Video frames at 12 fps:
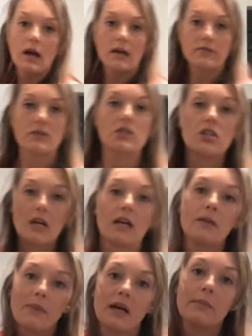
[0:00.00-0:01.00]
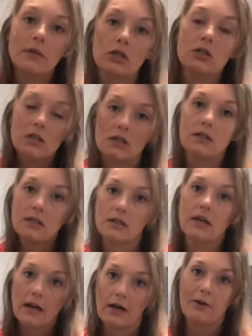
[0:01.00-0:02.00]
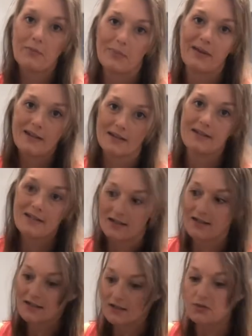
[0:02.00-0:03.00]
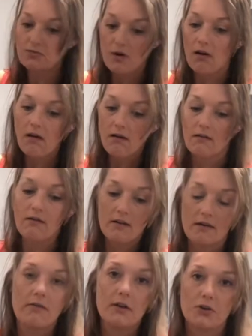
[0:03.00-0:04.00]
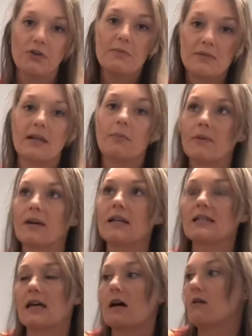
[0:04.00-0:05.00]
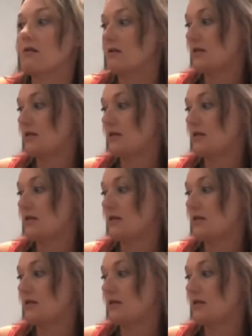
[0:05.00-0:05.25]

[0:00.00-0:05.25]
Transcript: I have to shake my milk because it is raw and the cream separates out.